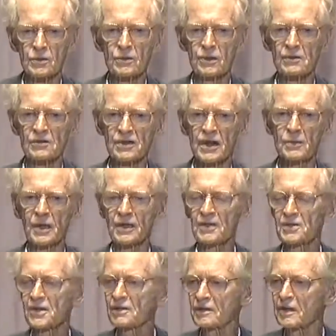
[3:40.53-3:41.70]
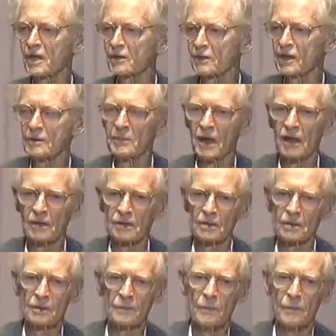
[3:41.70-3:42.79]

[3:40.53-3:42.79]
you can see what it's a theory about?